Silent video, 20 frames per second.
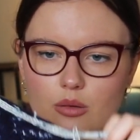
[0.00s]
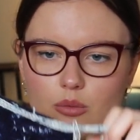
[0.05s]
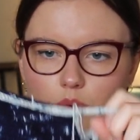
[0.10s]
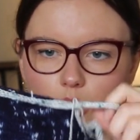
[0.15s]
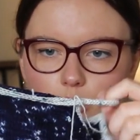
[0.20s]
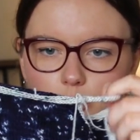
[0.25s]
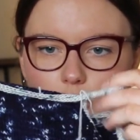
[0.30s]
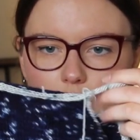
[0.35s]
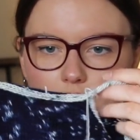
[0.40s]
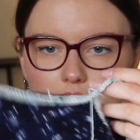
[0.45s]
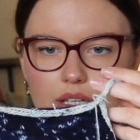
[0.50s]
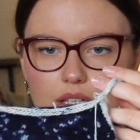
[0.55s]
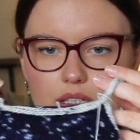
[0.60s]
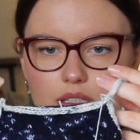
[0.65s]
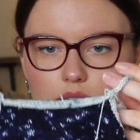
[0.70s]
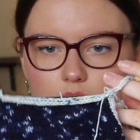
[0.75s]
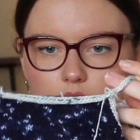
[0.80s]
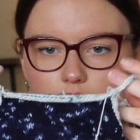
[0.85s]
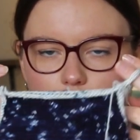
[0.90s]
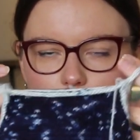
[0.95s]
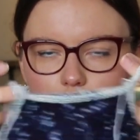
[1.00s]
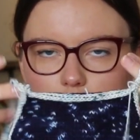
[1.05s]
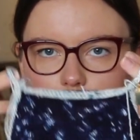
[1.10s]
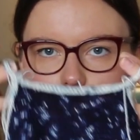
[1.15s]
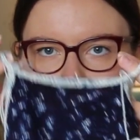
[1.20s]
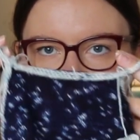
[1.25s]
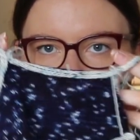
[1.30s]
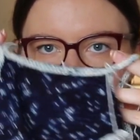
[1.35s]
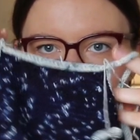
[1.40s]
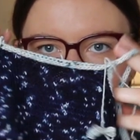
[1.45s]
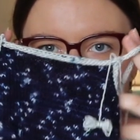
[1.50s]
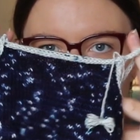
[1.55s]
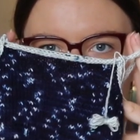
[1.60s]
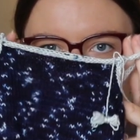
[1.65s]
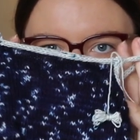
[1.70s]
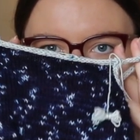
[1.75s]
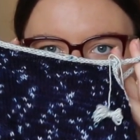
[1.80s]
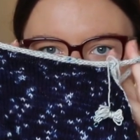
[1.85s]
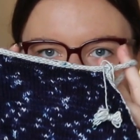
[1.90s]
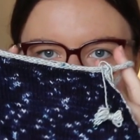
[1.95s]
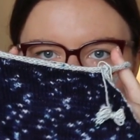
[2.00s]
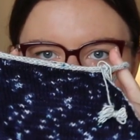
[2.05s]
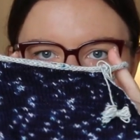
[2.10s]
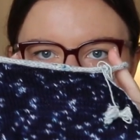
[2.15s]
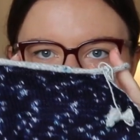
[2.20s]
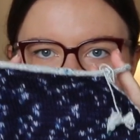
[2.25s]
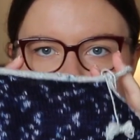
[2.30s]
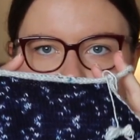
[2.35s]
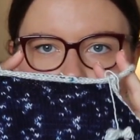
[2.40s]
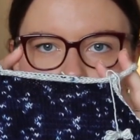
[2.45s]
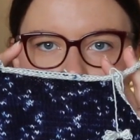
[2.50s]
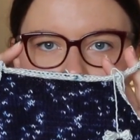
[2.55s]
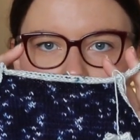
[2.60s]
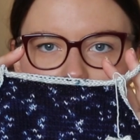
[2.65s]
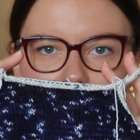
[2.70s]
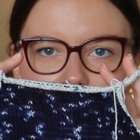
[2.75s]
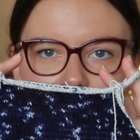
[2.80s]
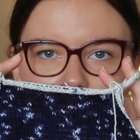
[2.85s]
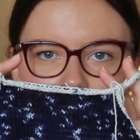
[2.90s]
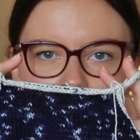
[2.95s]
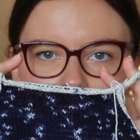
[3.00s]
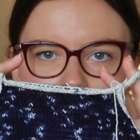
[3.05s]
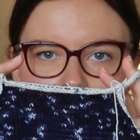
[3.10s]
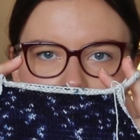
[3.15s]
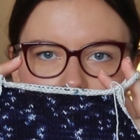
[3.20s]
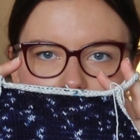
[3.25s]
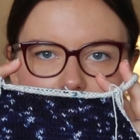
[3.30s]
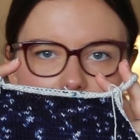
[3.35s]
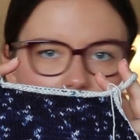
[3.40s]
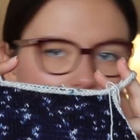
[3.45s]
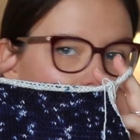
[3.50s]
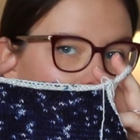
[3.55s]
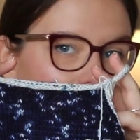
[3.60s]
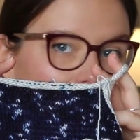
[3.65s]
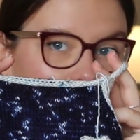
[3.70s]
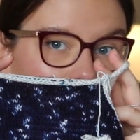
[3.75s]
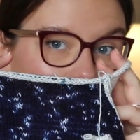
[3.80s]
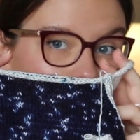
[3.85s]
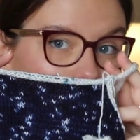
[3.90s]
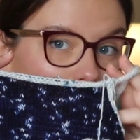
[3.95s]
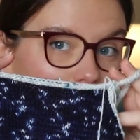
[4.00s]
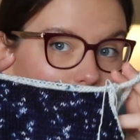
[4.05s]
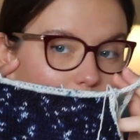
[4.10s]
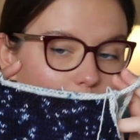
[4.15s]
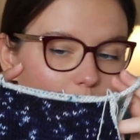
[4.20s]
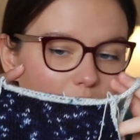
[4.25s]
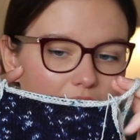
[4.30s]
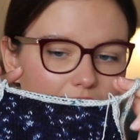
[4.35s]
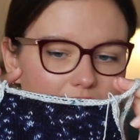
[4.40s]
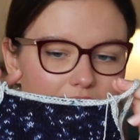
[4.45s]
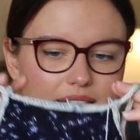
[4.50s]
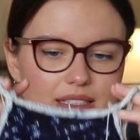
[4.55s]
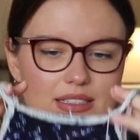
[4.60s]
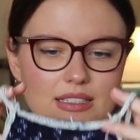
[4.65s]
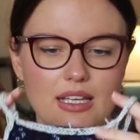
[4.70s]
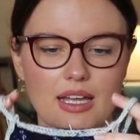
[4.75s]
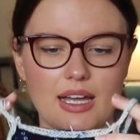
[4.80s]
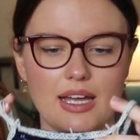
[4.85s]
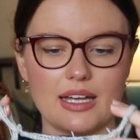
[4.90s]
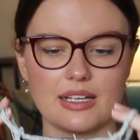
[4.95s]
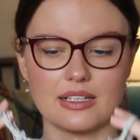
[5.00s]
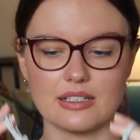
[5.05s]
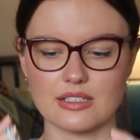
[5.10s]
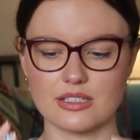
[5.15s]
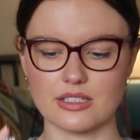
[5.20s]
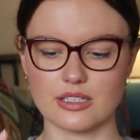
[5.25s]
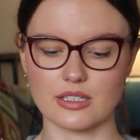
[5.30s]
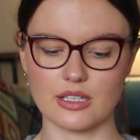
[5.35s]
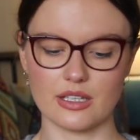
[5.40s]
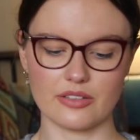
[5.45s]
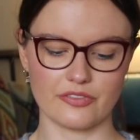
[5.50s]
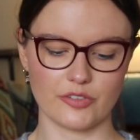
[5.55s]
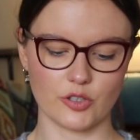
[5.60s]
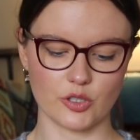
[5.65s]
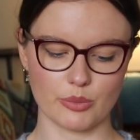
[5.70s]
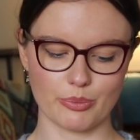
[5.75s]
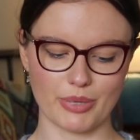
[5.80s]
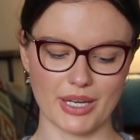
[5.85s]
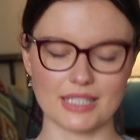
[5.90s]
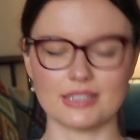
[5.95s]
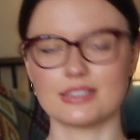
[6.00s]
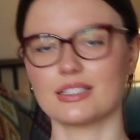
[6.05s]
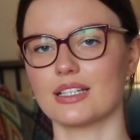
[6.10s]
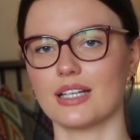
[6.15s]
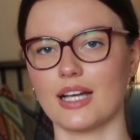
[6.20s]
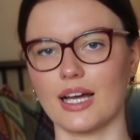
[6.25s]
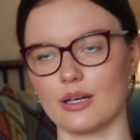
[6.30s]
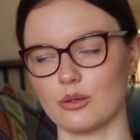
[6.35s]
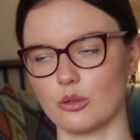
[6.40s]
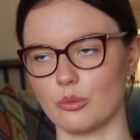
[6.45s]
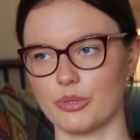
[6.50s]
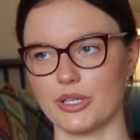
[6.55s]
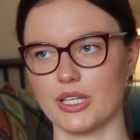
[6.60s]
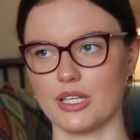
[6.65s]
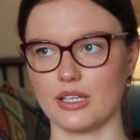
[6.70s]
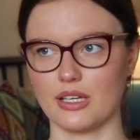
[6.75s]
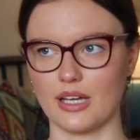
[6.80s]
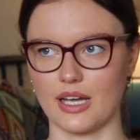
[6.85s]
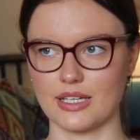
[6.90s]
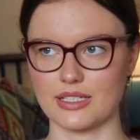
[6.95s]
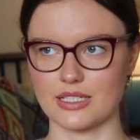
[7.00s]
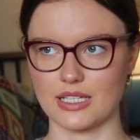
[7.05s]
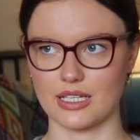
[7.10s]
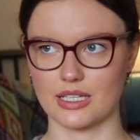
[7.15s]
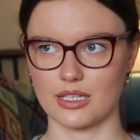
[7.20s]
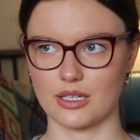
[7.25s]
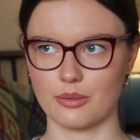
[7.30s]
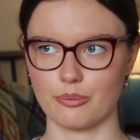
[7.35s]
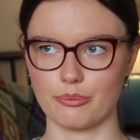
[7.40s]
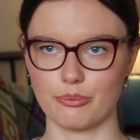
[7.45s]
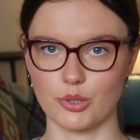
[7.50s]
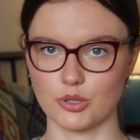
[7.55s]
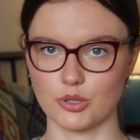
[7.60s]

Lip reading: One side is just plain. I like it both ways, and for the pattern I will be adding